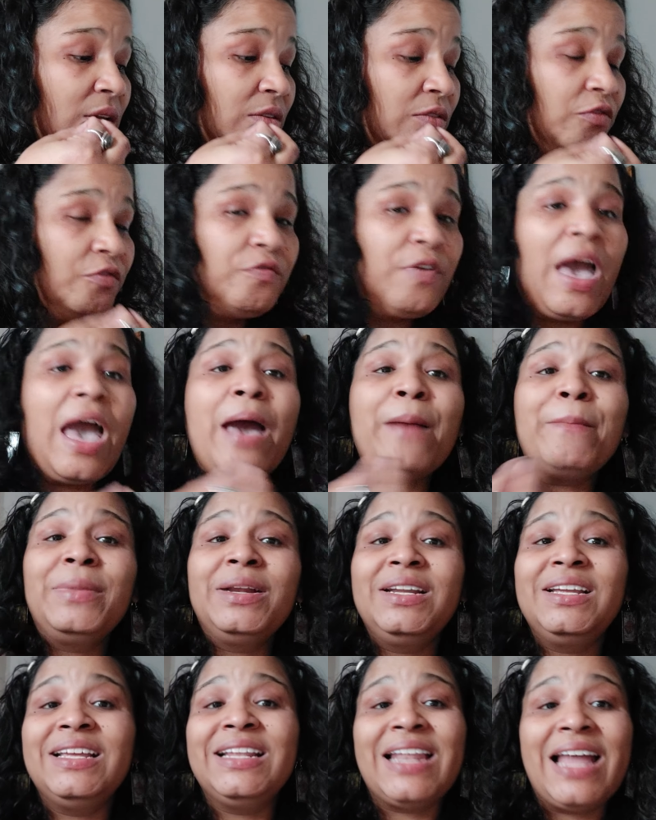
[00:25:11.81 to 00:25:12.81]

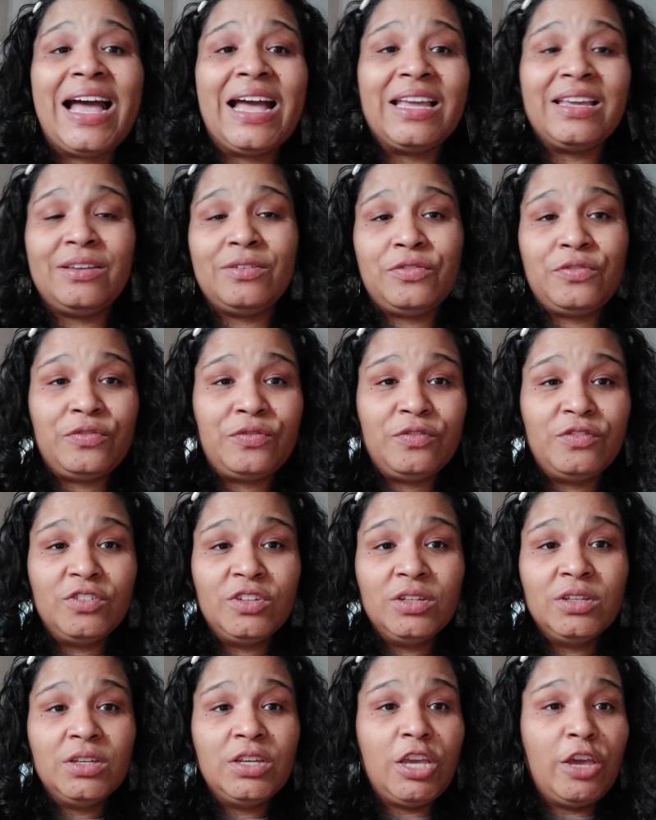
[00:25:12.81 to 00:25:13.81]
Family life.
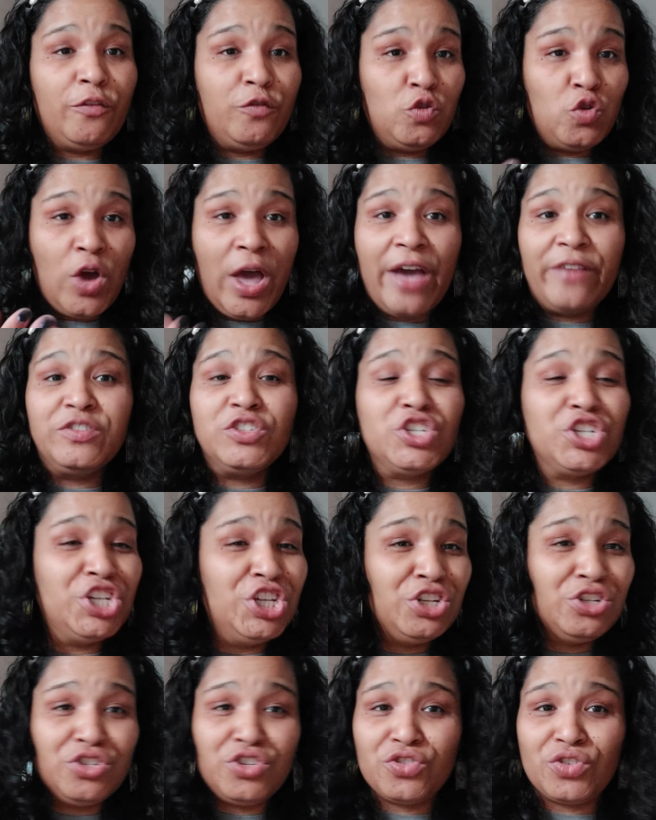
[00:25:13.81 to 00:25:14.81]
If you have
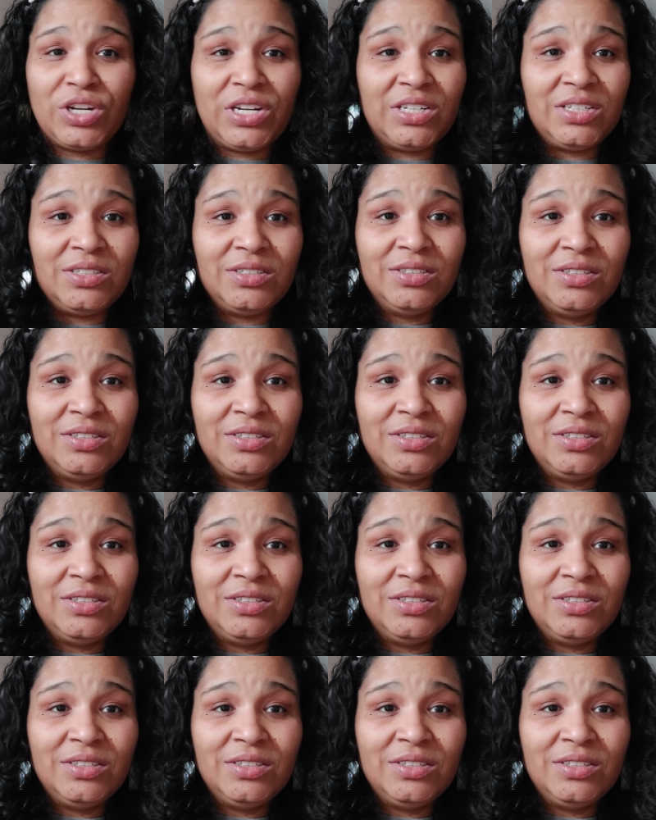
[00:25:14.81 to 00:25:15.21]
children,